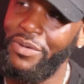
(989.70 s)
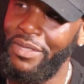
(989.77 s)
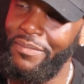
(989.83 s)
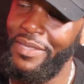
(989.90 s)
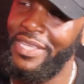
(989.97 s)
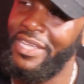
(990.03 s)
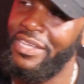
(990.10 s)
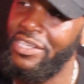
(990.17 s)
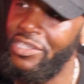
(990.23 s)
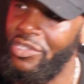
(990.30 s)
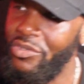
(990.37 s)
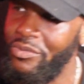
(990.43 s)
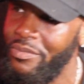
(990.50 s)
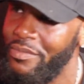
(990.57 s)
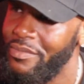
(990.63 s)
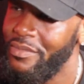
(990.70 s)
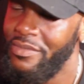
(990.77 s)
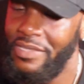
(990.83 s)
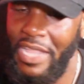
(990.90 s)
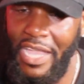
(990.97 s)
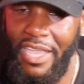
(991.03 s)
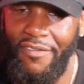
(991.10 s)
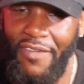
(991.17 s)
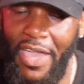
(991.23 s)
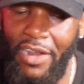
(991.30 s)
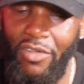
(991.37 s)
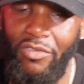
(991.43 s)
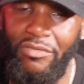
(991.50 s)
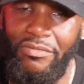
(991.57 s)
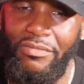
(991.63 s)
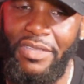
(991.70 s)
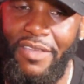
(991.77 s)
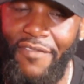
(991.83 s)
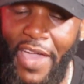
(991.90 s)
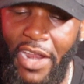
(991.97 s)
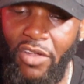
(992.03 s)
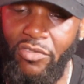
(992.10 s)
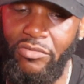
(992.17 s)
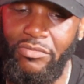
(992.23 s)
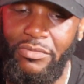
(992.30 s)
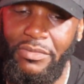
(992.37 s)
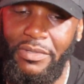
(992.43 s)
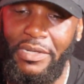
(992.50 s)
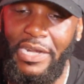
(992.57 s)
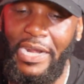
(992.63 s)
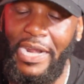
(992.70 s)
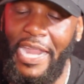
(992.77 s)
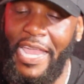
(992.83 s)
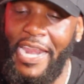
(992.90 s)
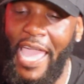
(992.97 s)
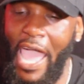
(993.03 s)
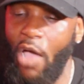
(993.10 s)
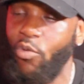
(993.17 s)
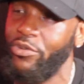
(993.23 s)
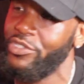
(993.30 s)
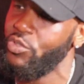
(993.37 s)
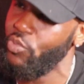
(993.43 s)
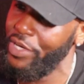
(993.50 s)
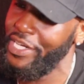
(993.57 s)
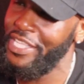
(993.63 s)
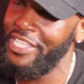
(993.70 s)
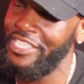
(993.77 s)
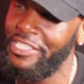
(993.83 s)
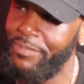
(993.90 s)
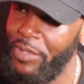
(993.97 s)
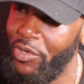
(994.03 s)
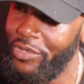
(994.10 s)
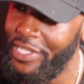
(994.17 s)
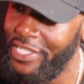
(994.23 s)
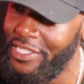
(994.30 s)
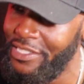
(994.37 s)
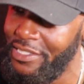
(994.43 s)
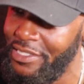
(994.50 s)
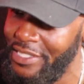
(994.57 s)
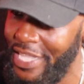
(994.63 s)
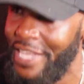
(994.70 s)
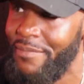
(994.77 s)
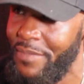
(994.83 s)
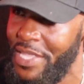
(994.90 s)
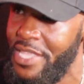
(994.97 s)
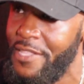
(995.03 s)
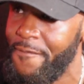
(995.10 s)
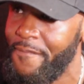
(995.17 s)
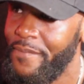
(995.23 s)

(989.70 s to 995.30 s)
put me here to do, mm-hmm. like if I don't let out what He's built in me,